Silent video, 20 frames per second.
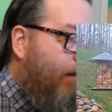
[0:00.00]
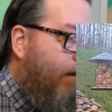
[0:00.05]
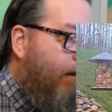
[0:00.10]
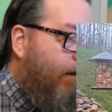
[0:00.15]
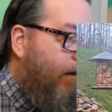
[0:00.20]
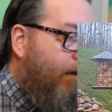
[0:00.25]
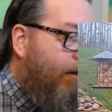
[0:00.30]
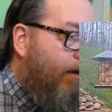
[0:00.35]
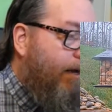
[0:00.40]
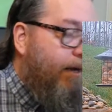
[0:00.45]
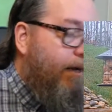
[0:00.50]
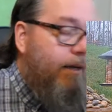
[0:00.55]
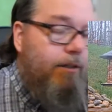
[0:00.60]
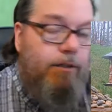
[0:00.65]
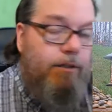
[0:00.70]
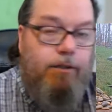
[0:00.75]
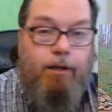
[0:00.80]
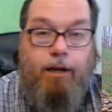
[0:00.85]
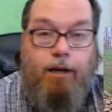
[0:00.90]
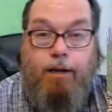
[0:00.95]
Uh, and
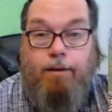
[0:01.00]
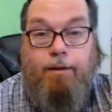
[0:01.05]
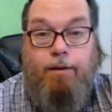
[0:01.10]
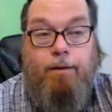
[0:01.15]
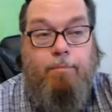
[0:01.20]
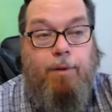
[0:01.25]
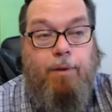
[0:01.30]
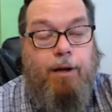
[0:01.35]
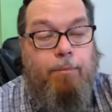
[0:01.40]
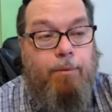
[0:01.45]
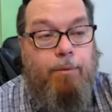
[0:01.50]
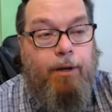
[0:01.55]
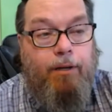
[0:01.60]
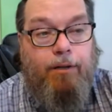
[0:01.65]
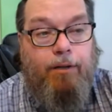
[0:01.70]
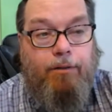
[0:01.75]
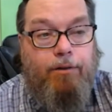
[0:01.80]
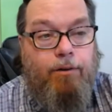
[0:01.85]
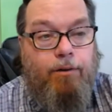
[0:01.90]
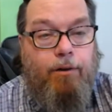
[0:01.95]
it's, in my opinion,
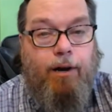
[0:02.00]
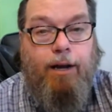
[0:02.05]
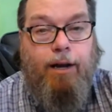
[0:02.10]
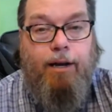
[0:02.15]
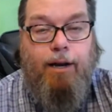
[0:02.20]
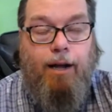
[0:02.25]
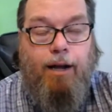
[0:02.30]
it's great.